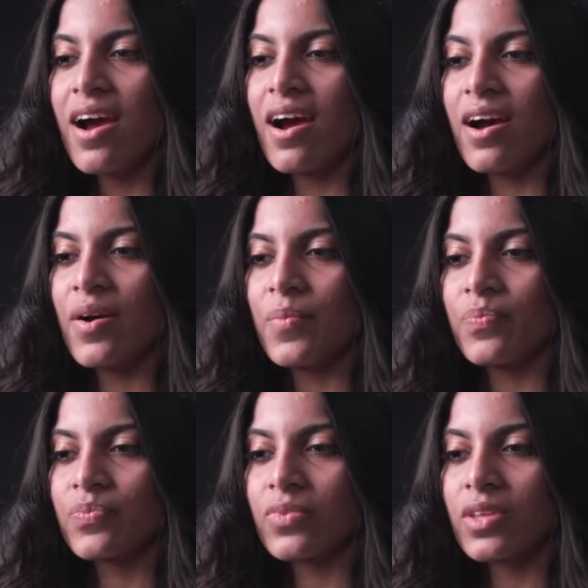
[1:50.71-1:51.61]

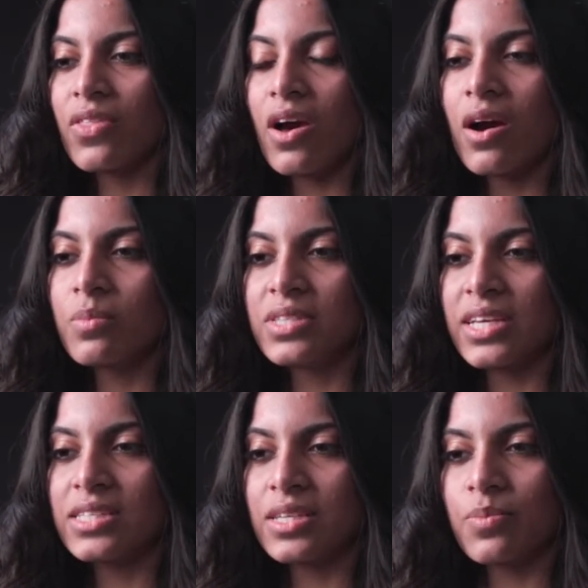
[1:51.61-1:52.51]
The
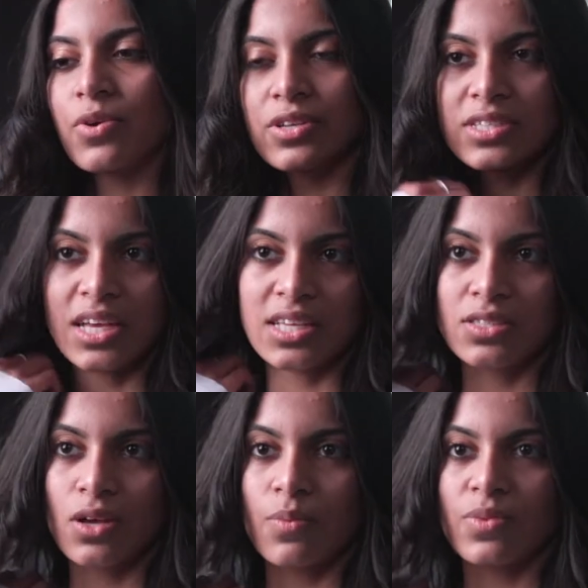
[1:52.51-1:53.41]
updating process
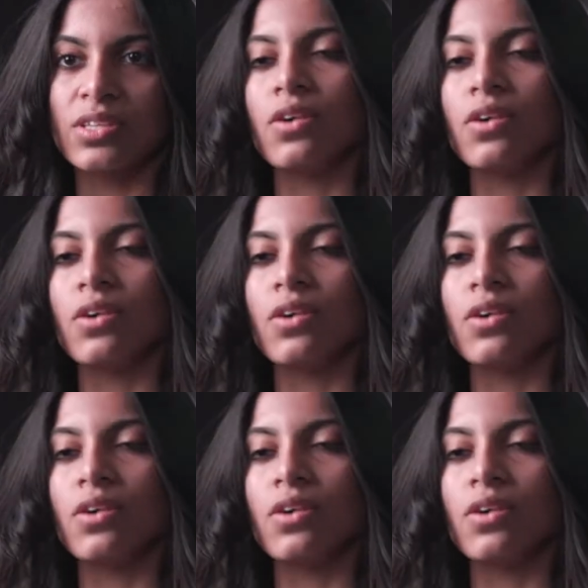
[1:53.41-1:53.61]
of the